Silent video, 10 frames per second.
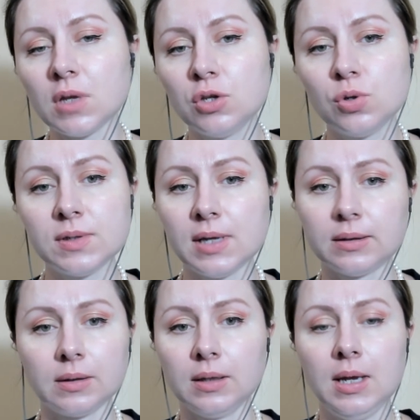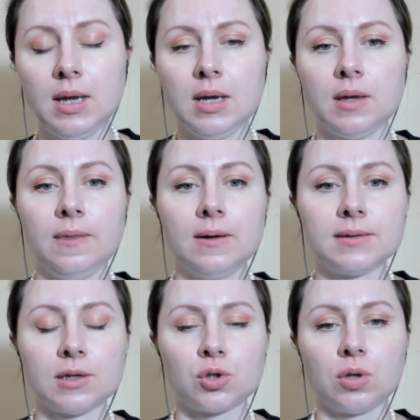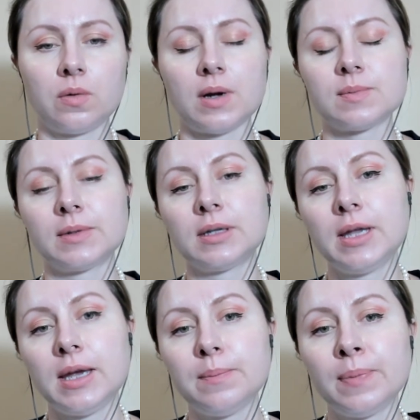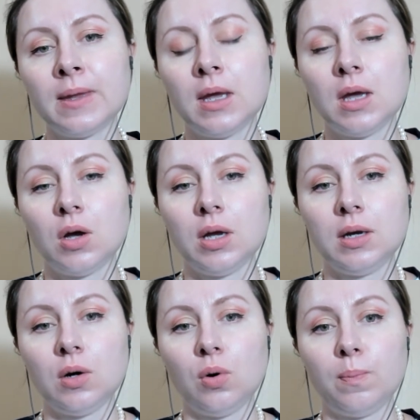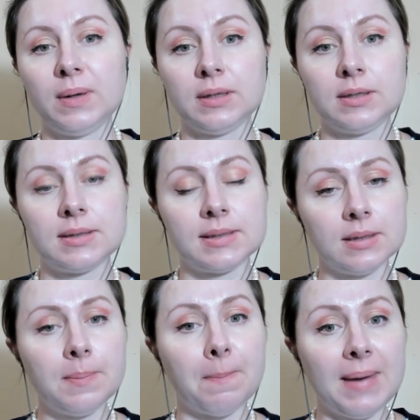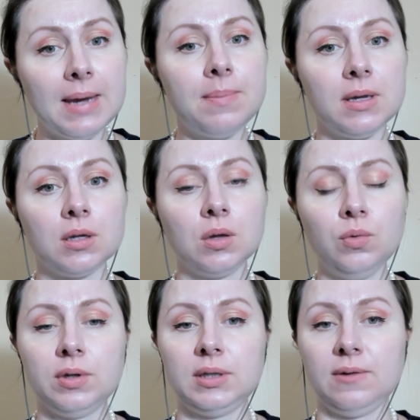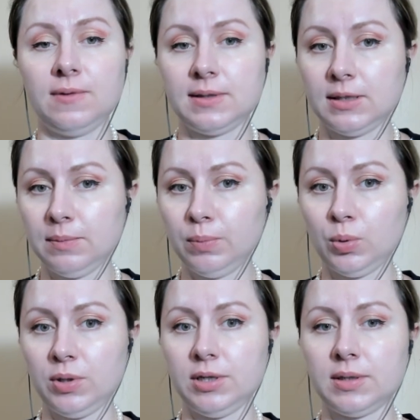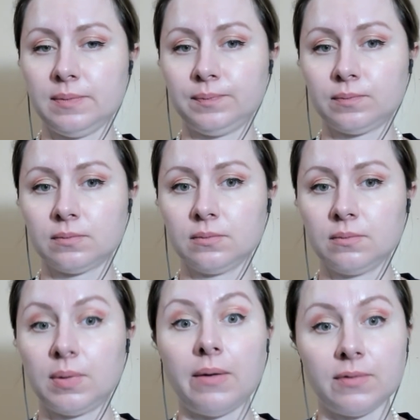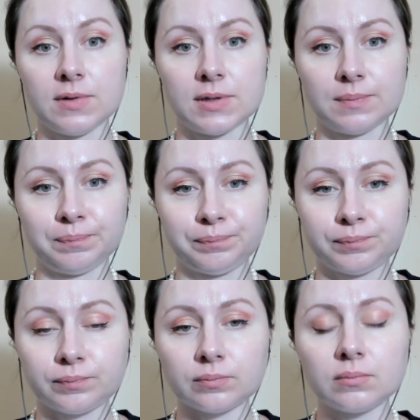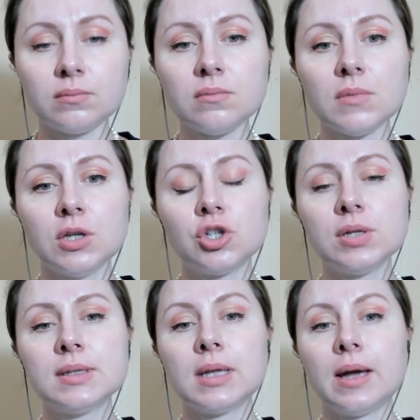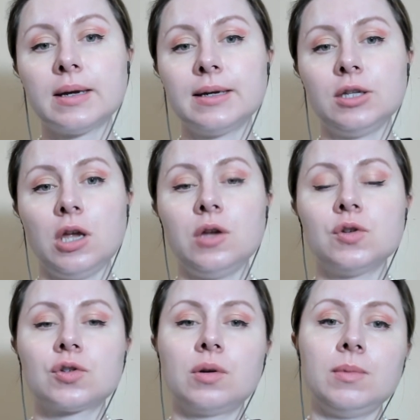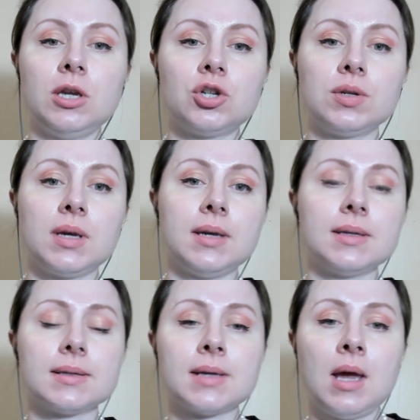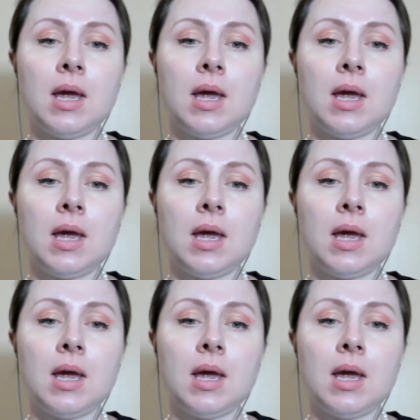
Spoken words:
to settle the sexual harassment claim, but it still may be included if it's an employee's preference. Just like in age discrimination cases,